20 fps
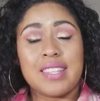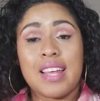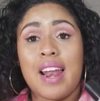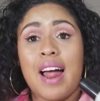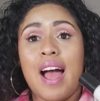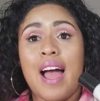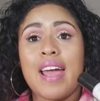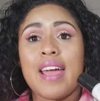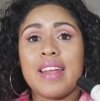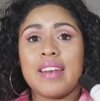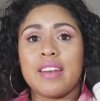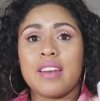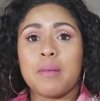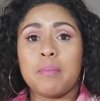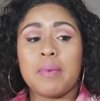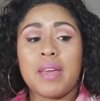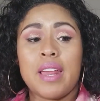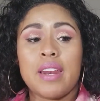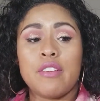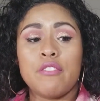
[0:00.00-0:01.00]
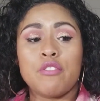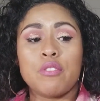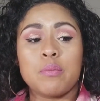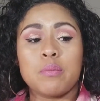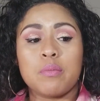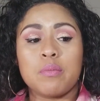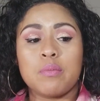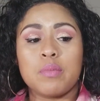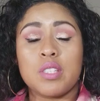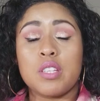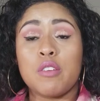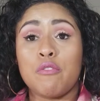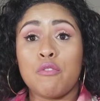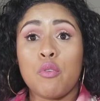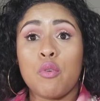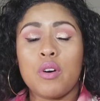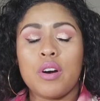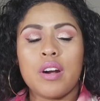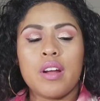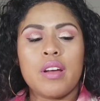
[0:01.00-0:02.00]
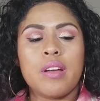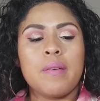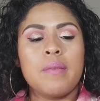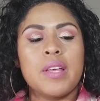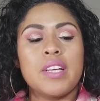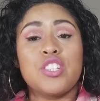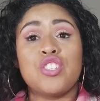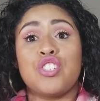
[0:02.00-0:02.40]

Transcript: that I ended up getting from Sephora